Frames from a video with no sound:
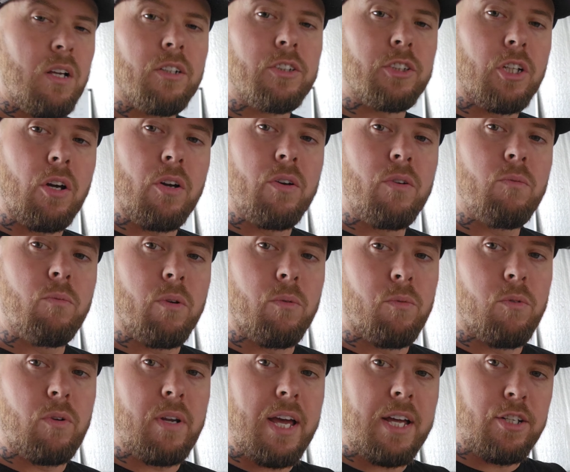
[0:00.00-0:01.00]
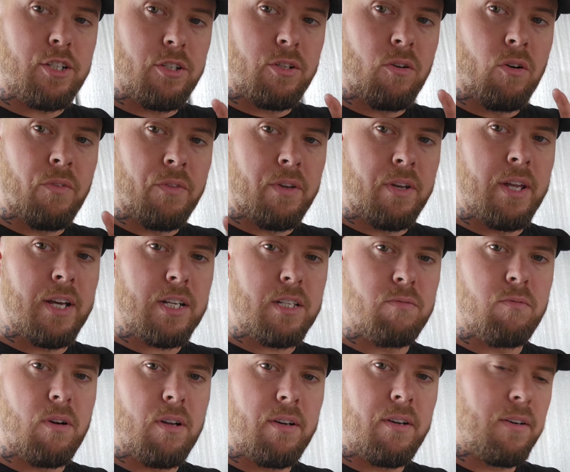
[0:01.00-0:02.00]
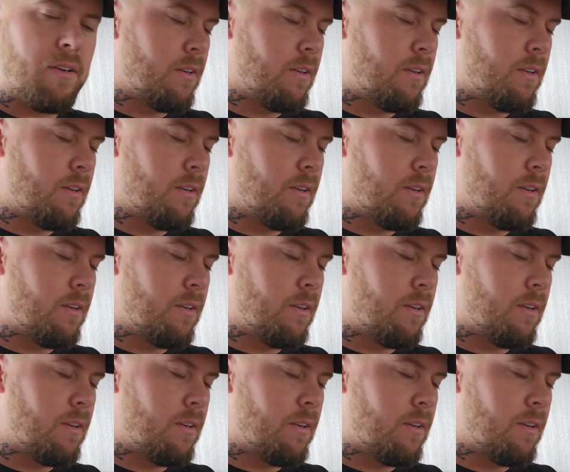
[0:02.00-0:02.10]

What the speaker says: So we will catch you on the next one,